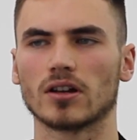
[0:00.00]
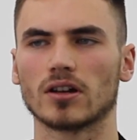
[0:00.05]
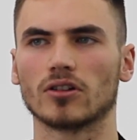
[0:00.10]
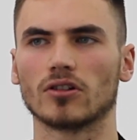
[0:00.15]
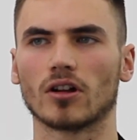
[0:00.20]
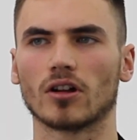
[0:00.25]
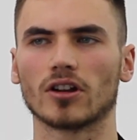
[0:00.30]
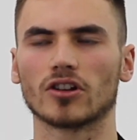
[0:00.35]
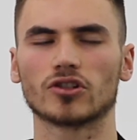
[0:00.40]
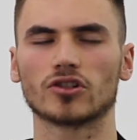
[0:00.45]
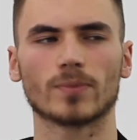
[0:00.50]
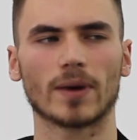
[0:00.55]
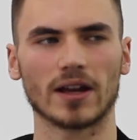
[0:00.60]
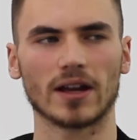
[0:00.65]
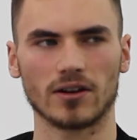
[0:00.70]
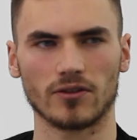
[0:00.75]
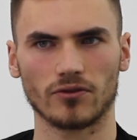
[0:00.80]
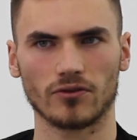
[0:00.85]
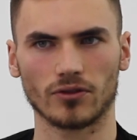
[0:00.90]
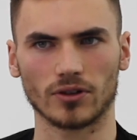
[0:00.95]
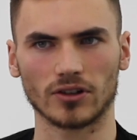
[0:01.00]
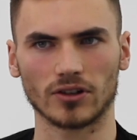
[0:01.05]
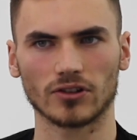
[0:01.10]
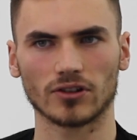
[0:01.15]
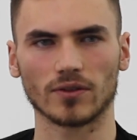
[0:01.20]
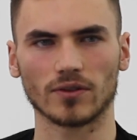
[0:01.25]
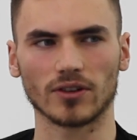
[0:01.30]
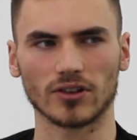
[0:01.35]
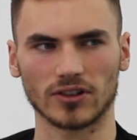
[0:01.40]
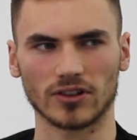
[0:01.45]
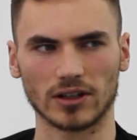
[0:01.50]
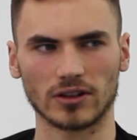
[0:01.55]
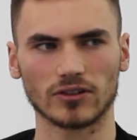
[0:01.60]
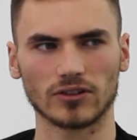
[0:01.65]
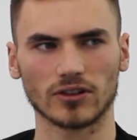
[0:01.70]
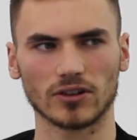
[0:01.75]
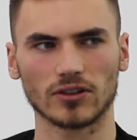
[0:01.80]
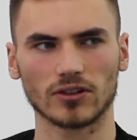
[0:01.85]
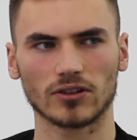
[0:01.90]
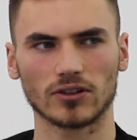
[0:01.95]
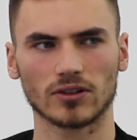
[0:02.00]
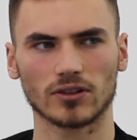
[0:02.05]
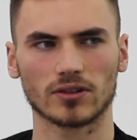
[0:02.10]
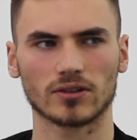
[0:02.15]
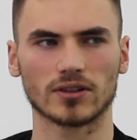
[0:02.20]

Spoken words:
knowledge by inference of the senses.